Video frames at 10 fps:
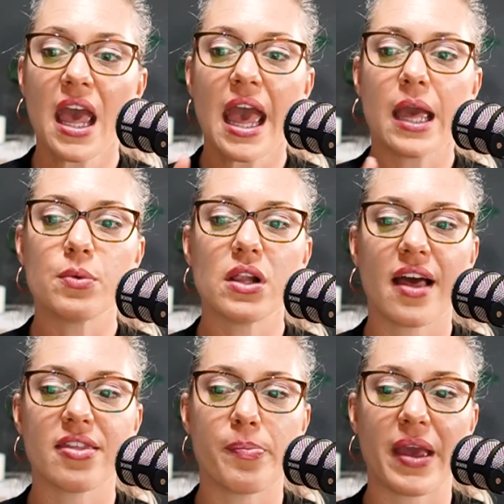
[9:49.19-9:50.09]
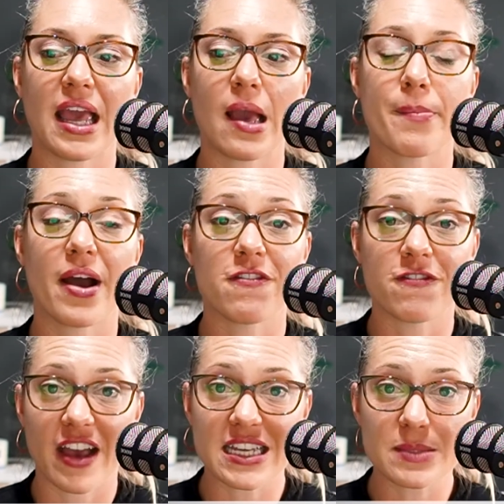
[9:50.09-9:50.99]
It will either be by
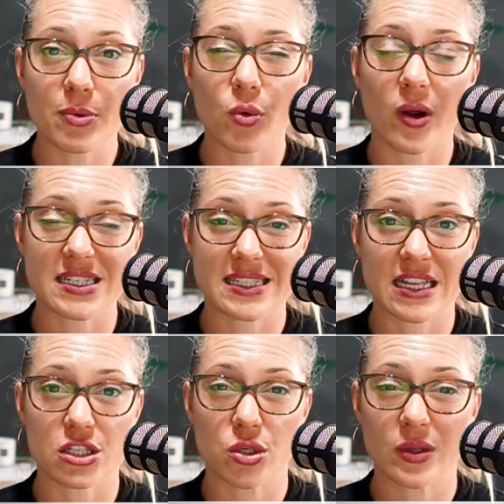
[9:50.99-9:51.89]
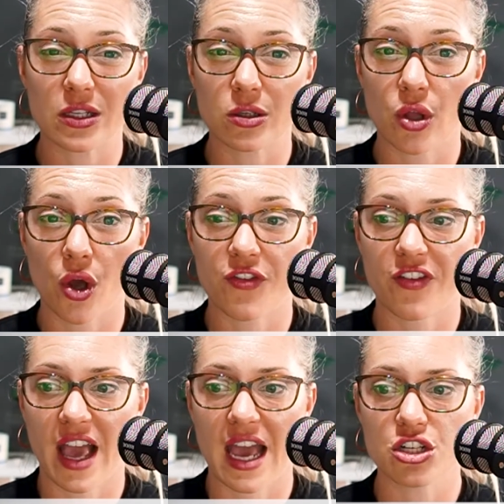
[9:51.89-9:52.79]
Facebook, where it sends you a little
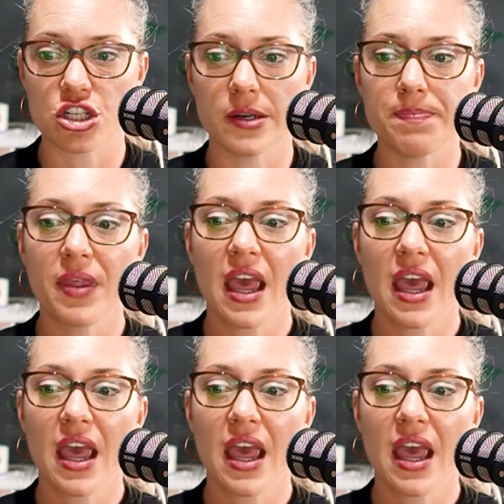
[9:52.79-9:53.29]
notification.